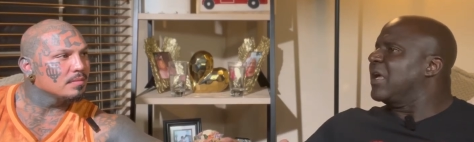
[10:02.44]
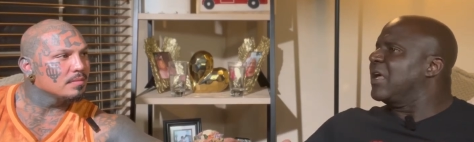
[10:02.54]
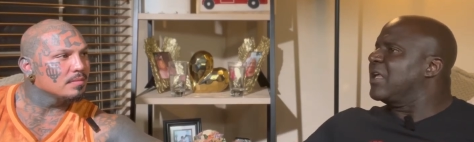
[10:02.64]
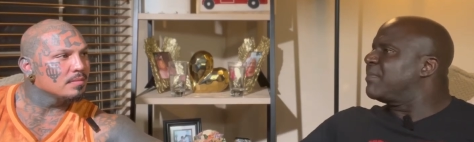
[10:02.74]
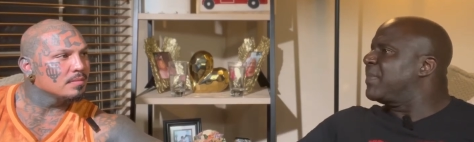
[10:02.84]

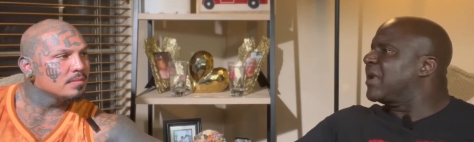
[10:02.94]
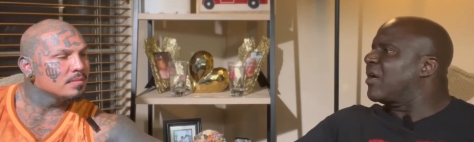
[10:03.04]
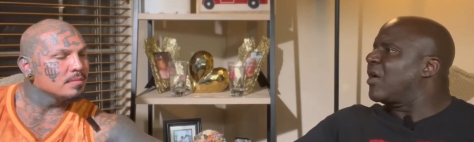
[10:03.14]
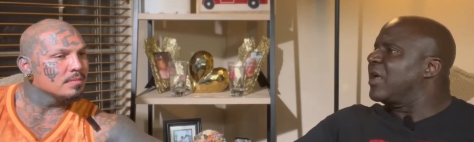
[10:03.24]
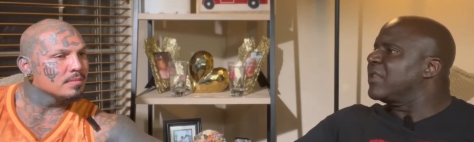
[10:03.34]
Speaker 1: it's been
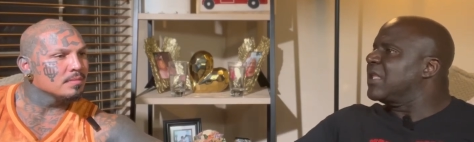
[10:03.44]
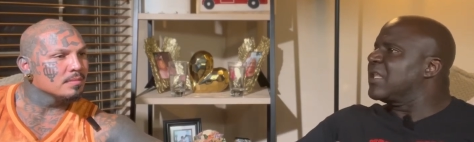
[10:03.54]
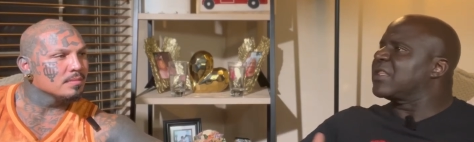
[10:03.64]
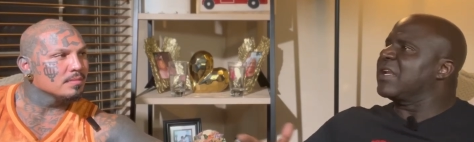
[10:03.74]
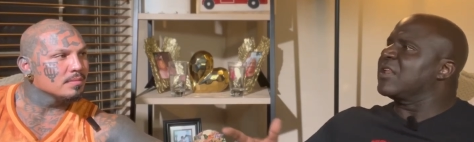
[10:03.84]
all it's,
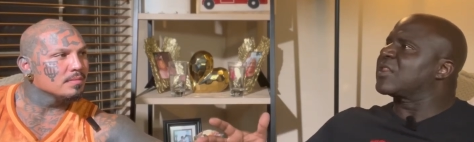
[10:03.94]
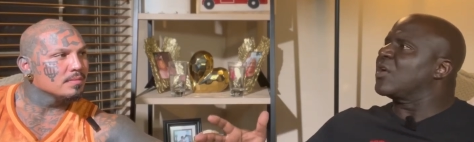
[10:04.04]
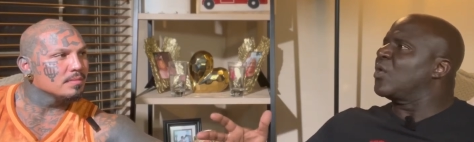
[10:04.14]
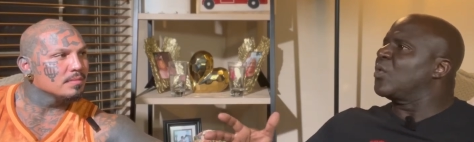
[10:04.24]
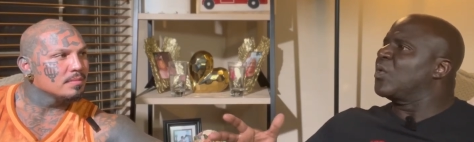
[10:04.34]
it's getting
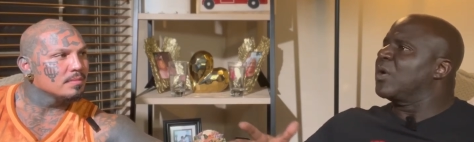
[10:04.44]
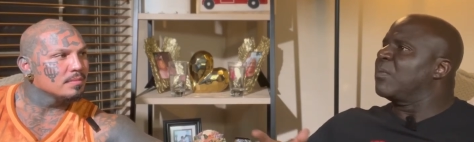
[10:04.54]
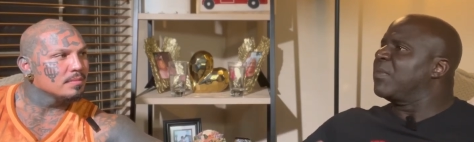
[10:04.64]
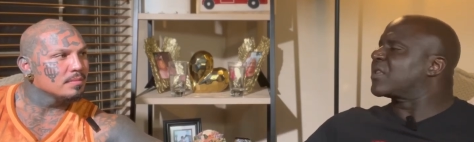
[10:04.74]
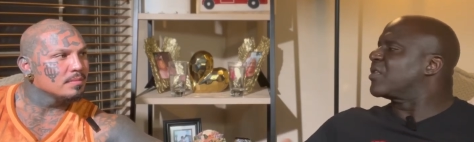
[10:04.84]
so
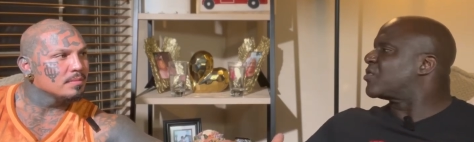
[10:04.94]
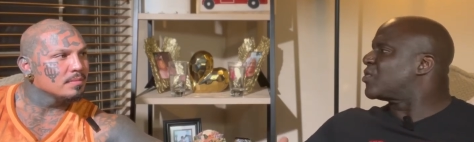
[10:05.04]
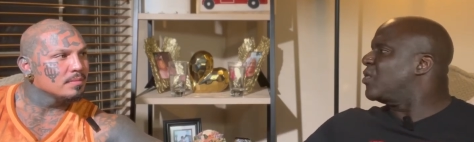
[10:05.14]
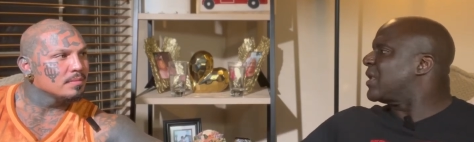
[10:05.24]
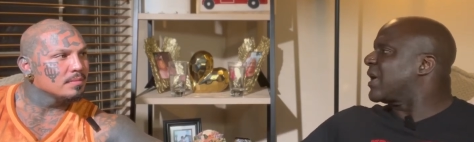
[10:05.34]

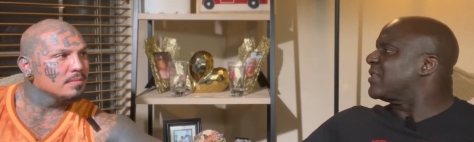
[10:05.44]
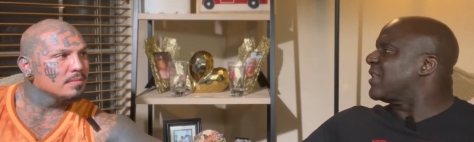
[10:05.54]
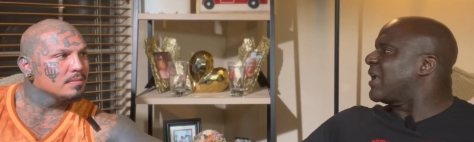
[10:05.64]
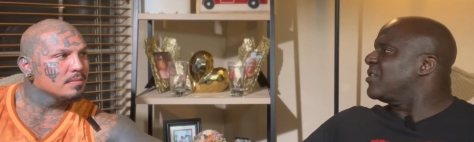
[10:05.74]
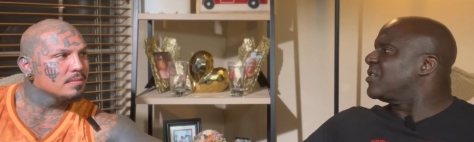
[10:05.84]
misconstrued. Like a
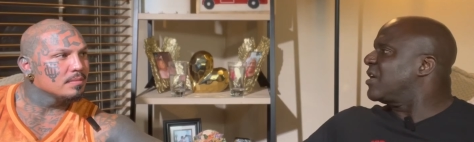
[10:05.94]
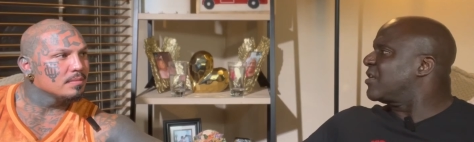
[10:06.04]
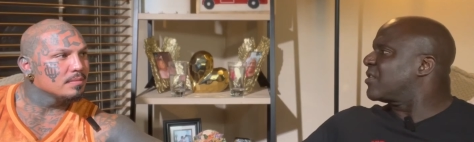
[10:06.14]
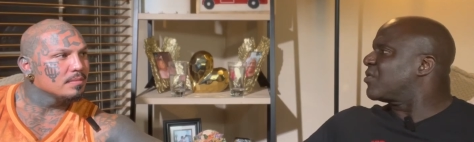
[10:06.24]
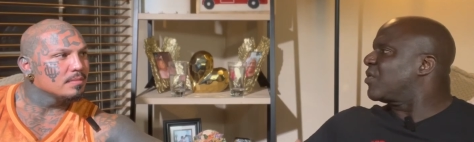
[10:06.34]
lot of these
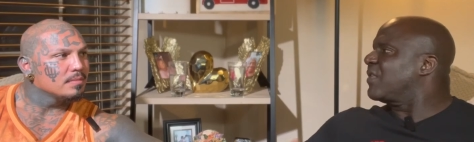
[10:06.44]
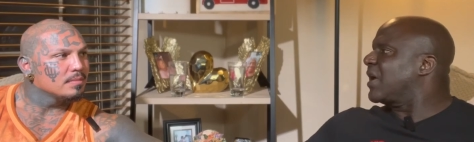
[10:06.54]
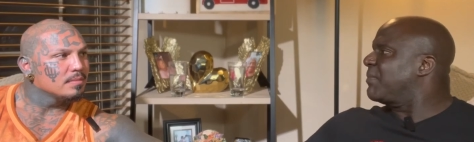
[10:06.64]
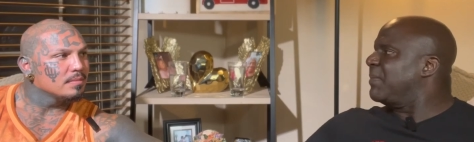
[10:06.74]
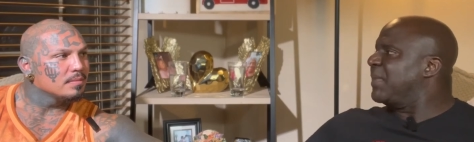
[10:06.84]
youngsters don't know
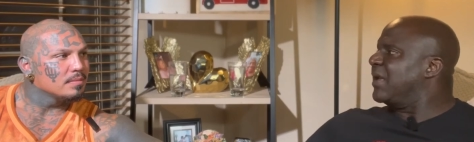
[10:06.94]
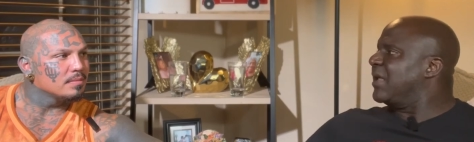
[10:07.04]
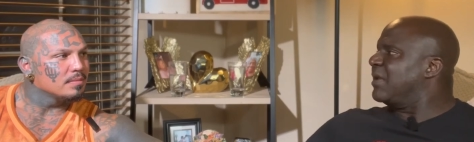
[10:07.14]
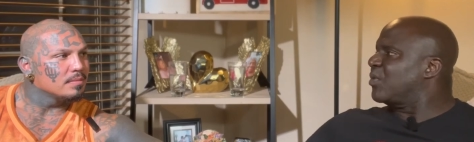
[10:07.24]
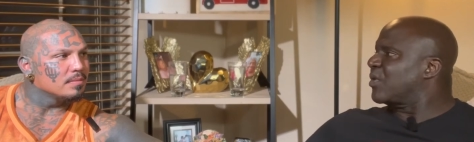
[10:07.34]
how to be men
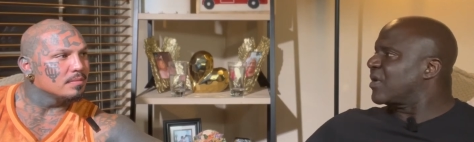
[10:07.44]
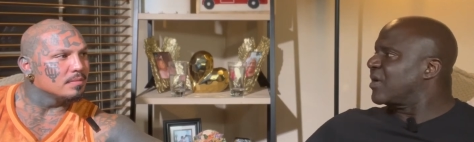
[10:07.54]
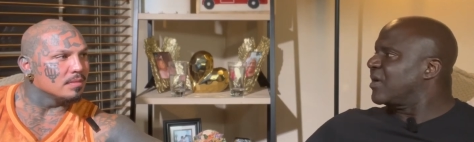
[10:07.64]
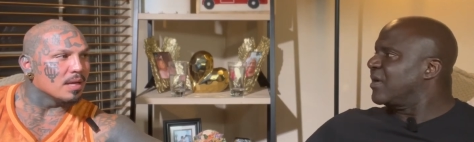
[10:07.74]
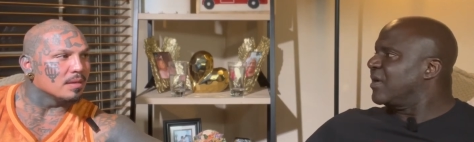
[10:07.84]
anymore.
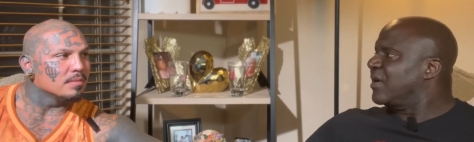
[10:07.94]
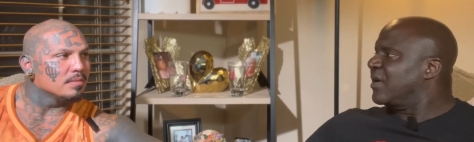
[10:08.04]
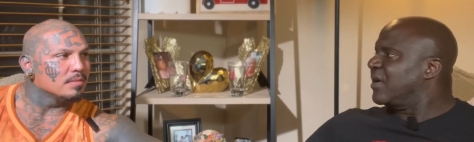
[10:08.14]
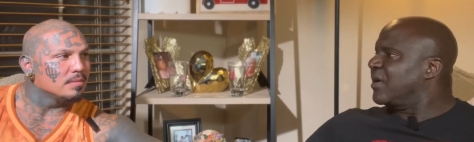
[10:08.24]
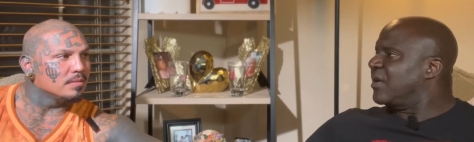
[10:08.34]
Speaker 2: Yeah.
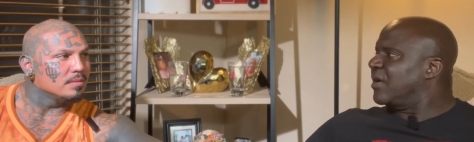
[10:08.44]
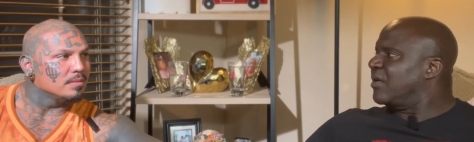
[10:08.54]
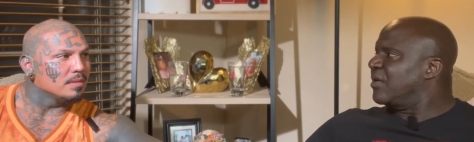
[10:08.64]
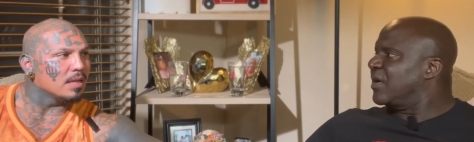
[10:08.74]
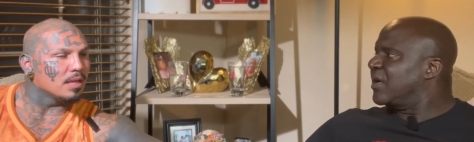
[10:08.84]
You
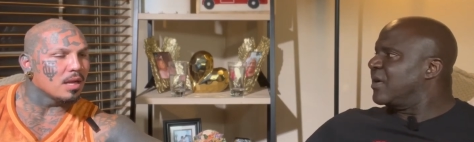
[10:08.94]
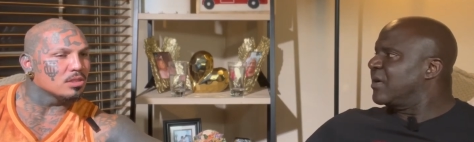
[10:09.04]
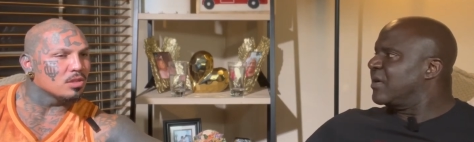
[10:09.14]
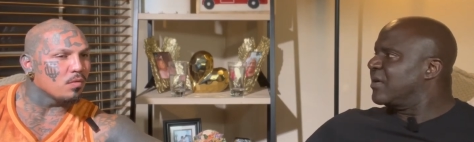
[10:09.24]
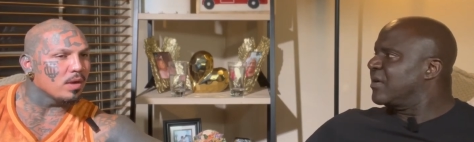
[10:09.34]
know? Yeah, they
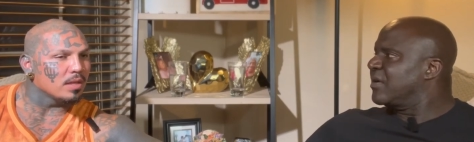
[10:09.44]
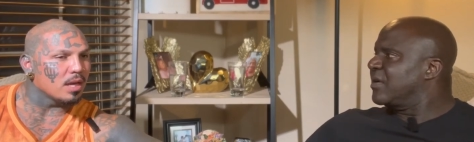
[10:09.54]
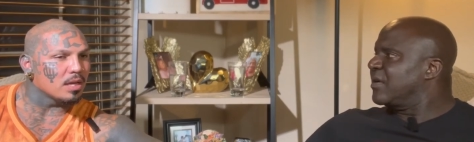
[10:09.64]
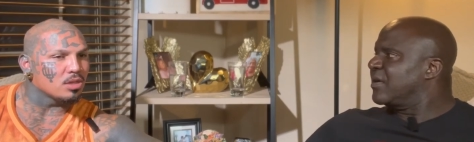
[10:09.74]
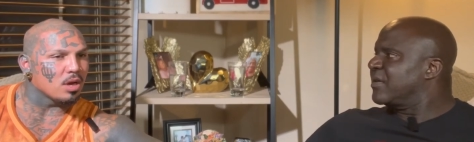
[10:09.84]
lost their way. They
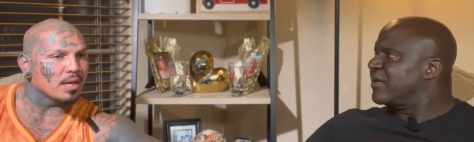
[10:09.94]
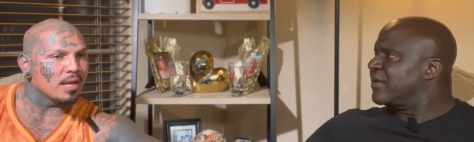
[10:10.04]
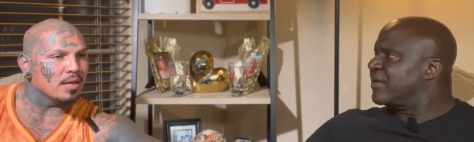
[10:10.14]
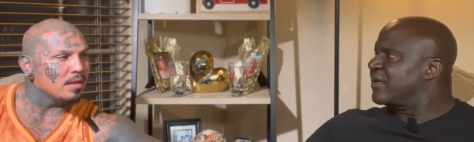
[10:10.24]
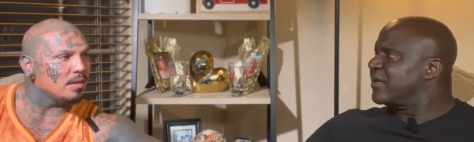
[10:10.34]
lost their
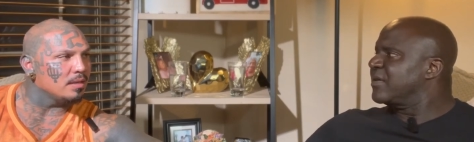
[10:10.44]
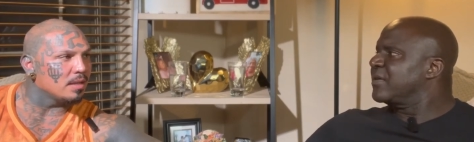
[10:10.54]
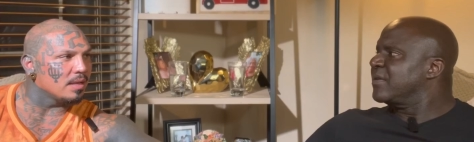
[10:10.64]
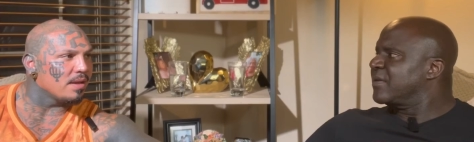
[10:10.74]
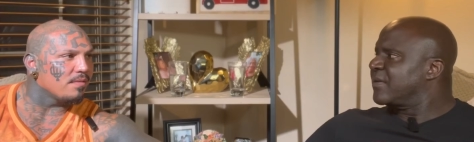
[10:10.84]
identity.
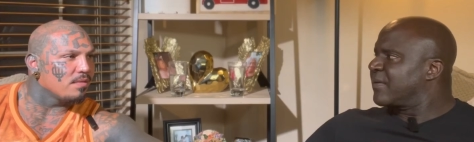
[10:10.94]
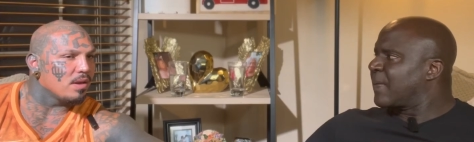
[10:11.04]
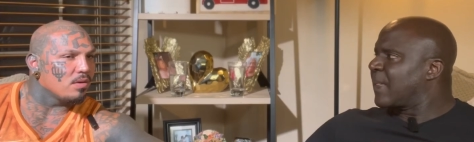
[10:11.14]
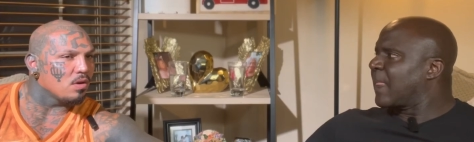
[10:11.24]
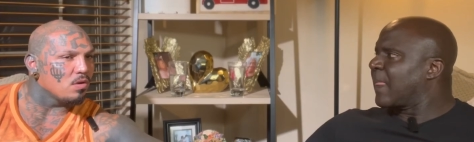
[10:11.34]
They never.
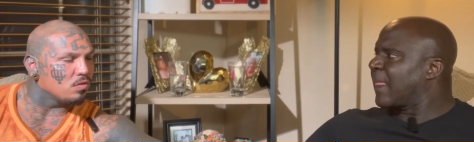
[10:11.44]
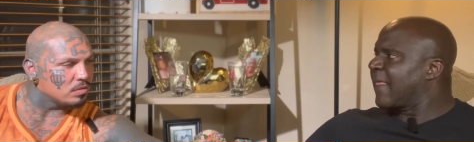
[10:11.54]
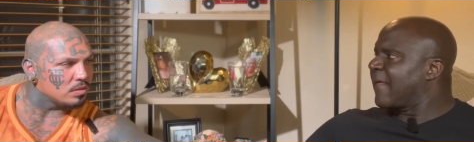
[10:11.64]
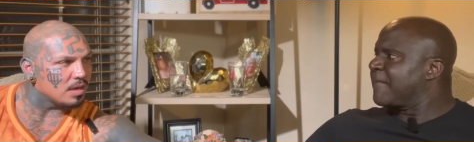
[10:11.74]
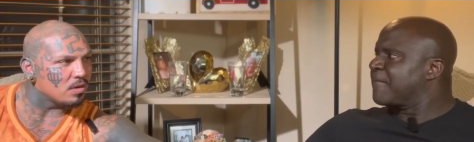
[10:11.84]
They don't know.
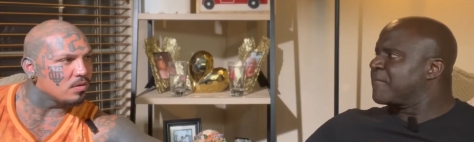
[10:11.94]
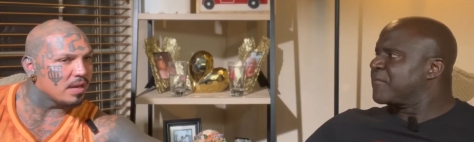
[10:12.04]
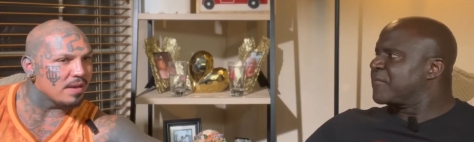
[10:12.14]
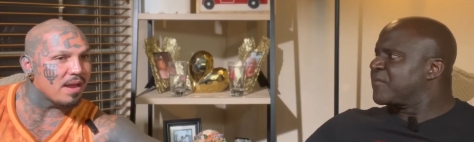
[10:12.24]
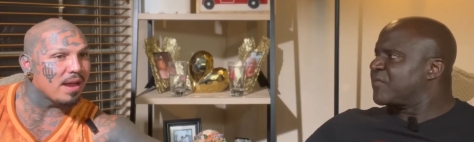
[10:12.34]
They don't.
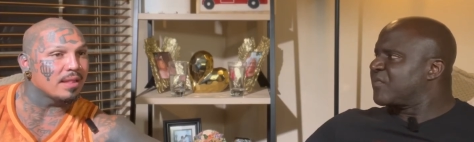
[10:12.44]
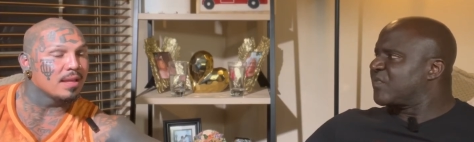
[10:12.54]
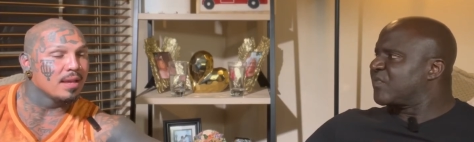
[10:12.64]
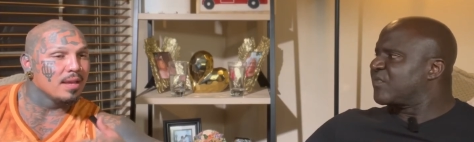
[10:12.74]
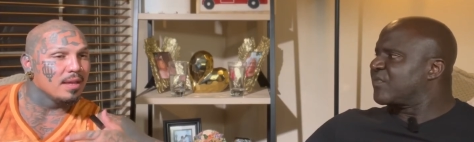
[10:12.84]
They ne-
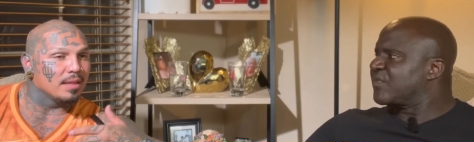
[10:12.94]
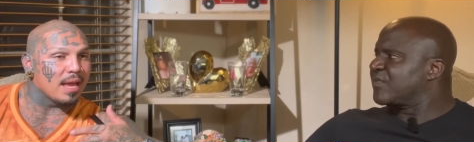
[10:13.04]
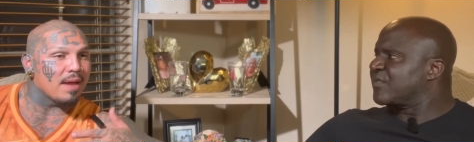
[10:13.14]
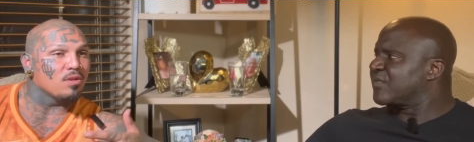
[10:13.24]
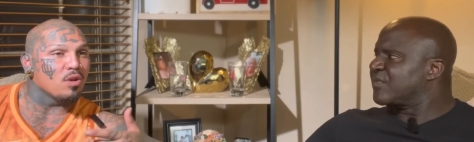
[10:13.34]
and they have